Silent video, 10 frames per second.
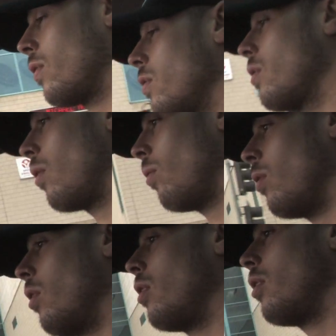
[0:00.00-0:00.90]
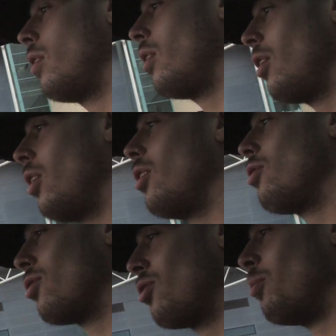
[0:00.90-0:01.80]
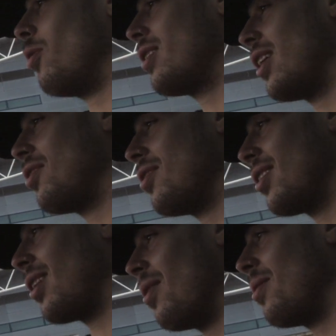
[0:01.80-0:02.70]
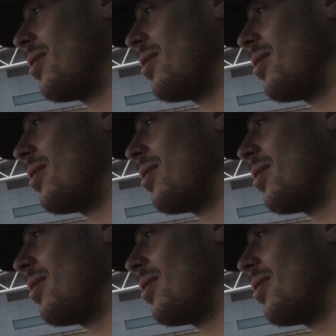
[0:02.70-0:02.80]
So uh, just two more sessions to go.